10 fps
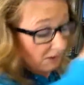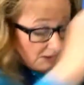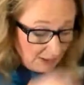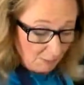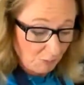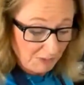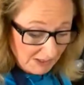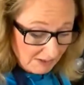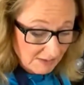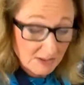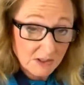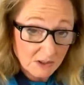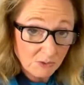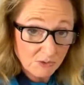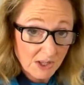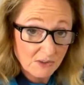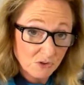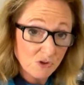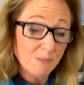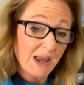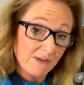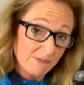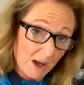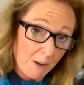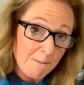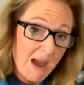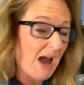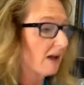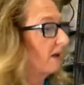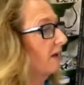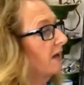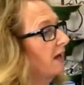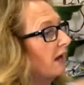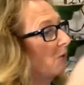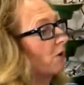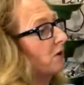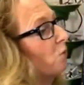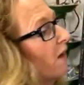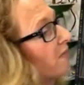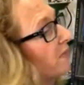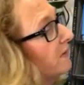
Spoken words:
it will be easy to lose that. So you may have to come back, and where you want